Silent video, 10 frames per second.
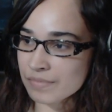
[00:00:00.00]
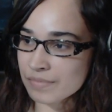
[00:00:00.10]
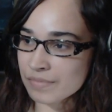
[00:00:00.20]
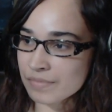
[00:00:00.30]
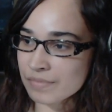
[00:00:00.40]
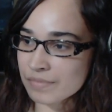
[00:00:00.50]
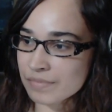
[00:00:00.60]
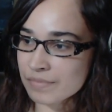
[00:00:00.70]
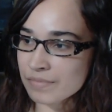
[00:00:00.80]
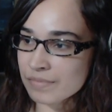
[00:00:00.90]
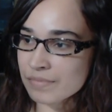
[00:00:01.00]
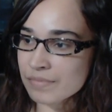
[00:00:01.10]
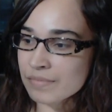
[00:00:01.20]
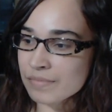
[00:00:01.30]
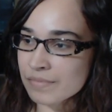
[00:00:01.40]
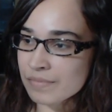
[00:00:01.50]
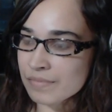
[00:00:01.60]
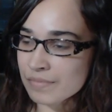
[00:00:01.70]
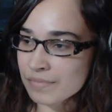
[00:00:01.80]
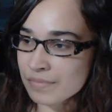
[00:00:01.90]

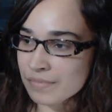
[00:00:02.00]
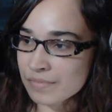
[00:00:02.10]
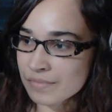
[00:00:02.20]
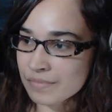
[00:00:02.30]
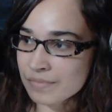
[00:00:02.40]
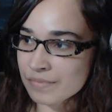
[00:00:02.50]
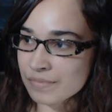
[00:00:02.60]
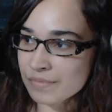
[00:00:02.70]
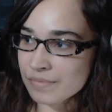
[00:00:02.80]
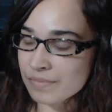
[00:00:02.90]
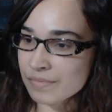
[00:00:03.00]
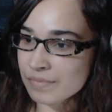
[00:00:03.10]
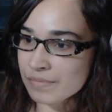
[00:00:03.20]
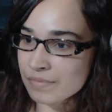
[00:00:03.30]
No one is speaking in this clip.